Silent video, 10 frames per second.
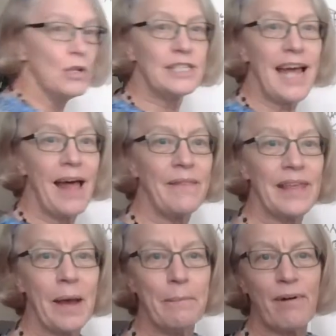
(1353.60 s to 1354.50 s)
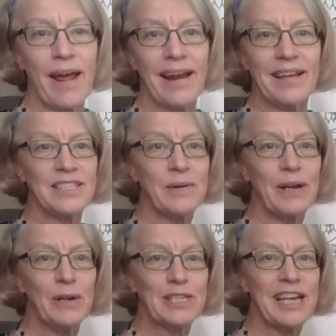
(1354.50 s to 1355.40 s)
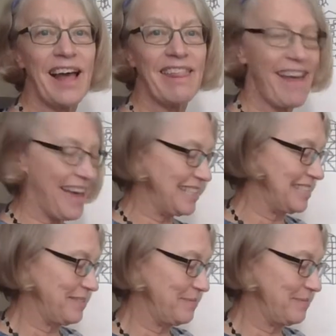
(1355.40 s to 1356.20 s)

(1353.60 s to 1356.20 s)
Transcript: down the umbrella so it looks like that.